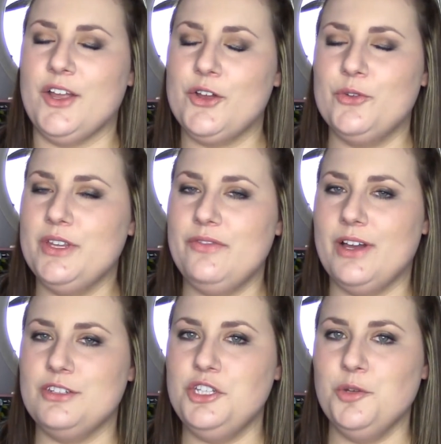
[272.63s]
I only
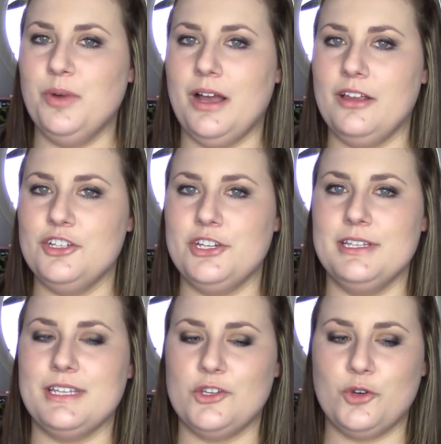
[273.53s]
found two
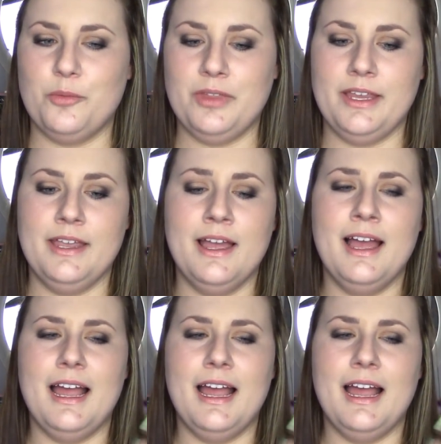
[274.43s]
polishes, and normally